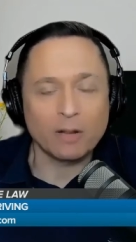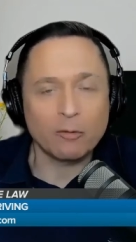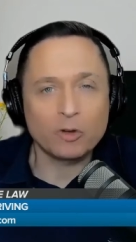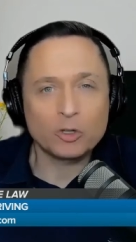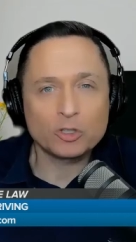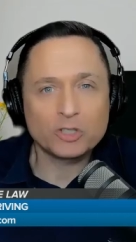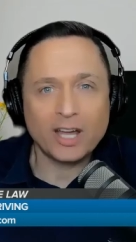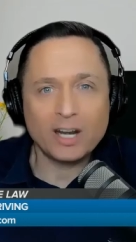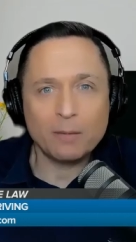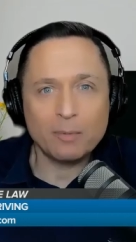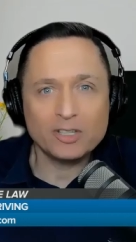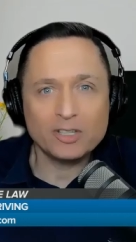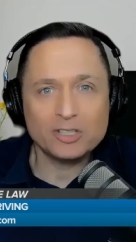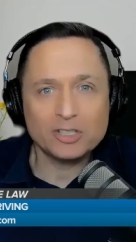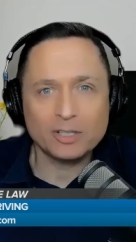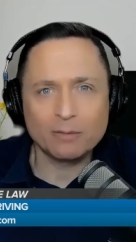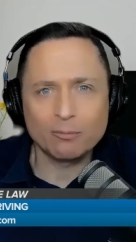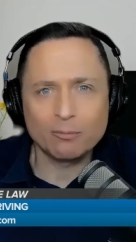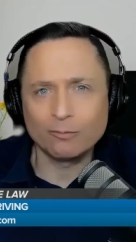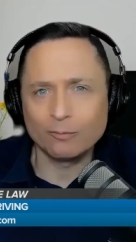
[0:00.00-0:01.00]
Now, there's got to be
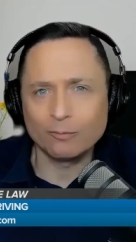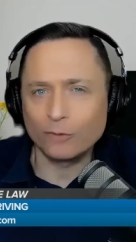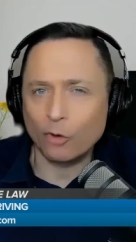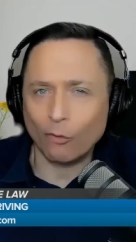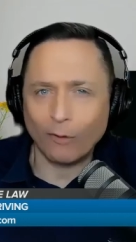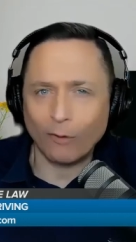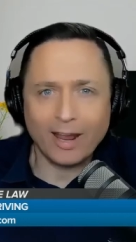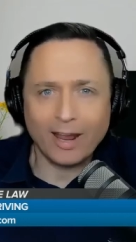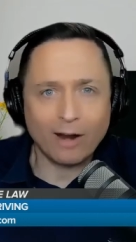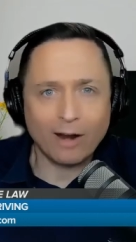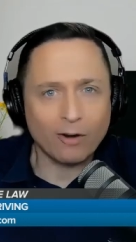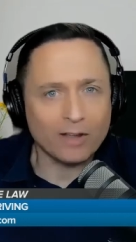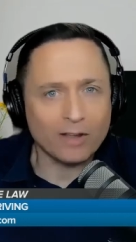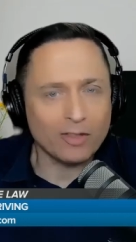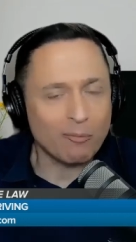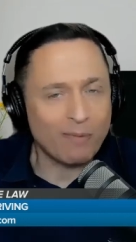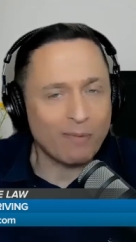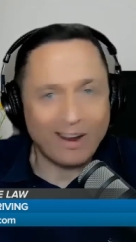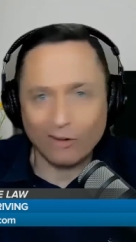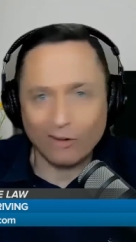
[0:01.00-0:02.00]
some gray area
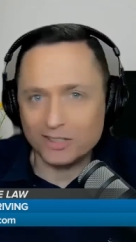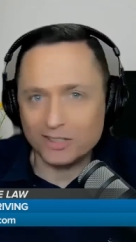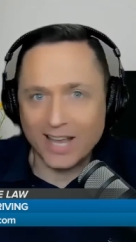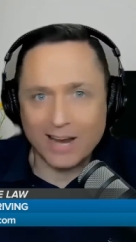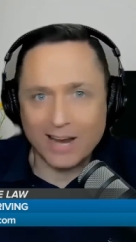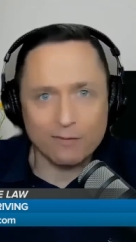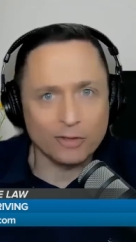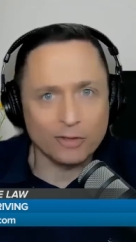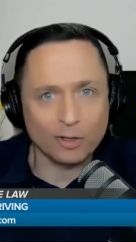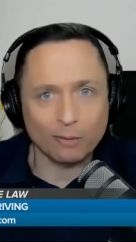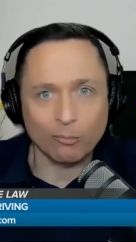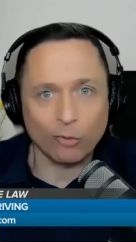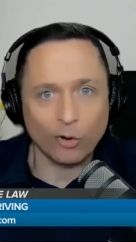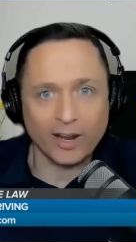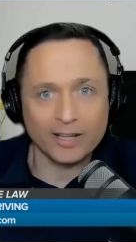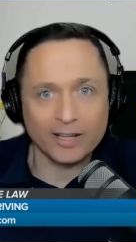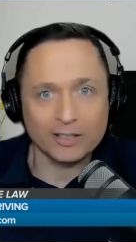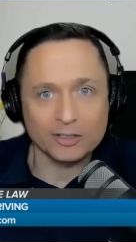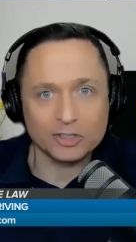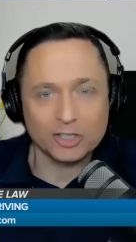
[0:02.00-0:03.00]
that parents have in their
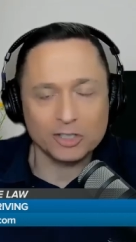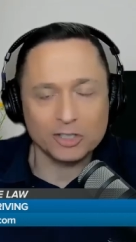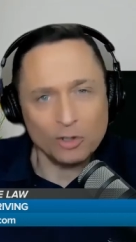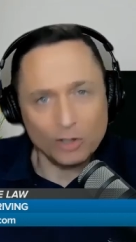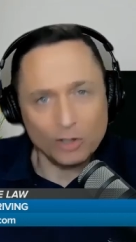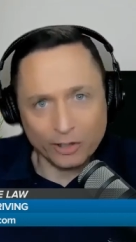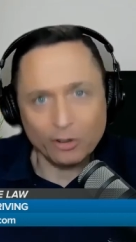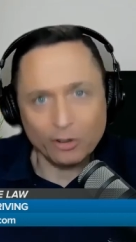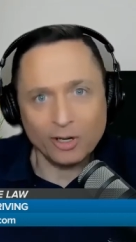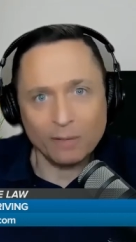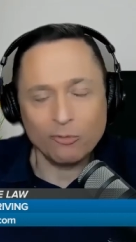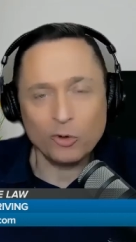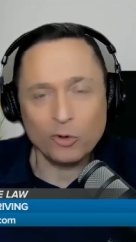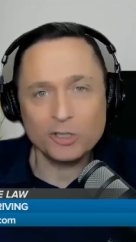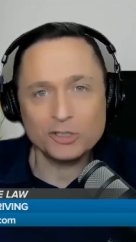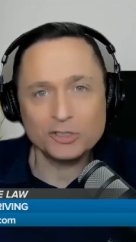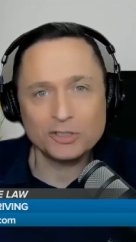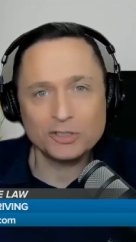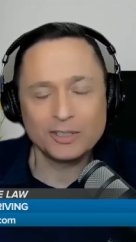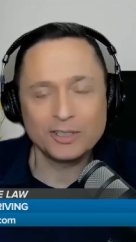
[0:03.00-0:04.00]
brains. Can you clear it up for us?